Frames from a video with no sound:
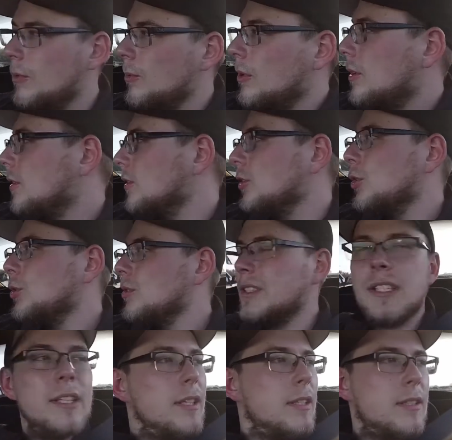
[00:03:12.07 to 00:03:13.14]
we're
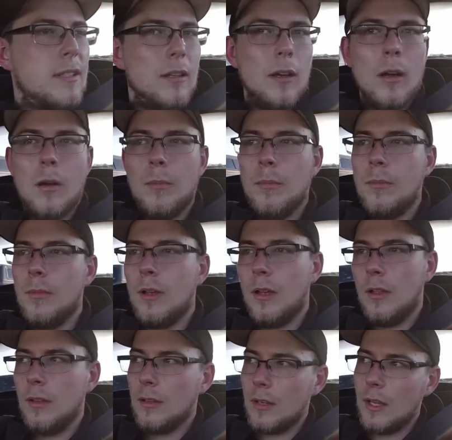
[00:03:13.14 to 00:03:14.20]
losing some
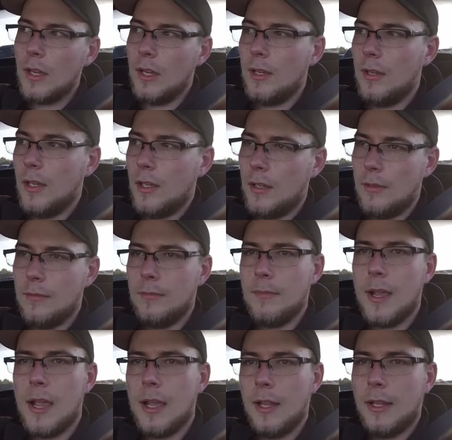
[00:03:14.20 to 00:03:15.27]

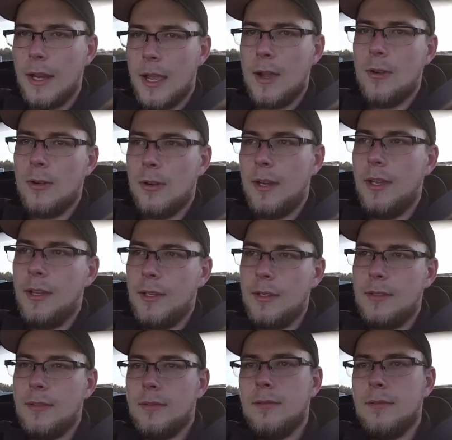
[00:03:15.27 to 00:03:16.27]
mile an hour and